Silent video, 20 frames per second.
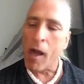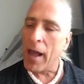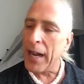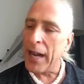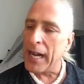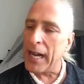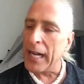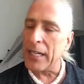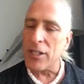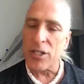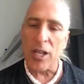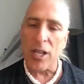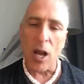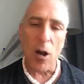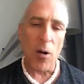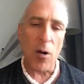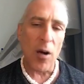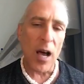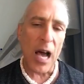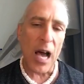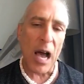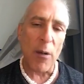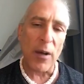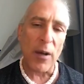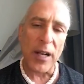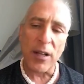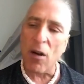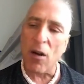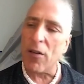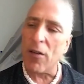And so I want
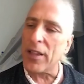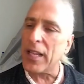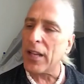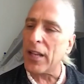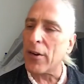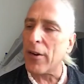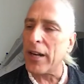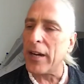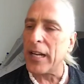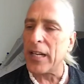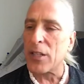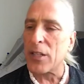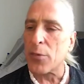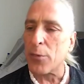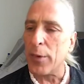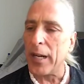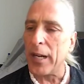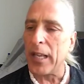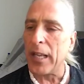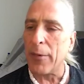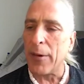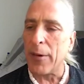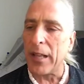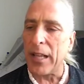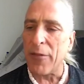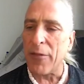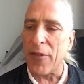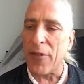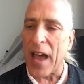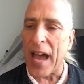to go over the ingredients really,
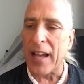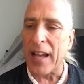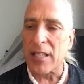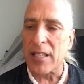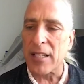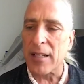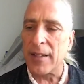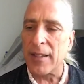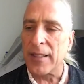really fast.